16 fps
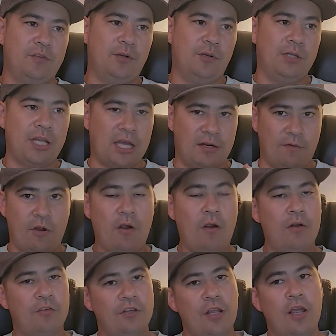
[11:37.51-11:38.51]
So a lot of
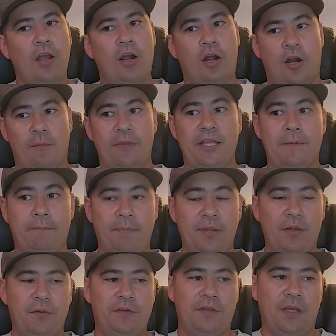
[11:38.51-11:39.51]
cars are being
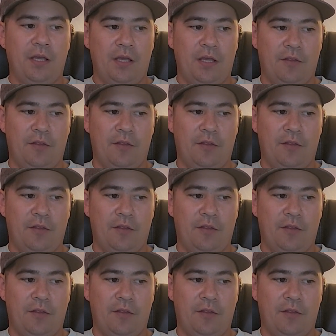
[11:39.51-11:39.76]
built,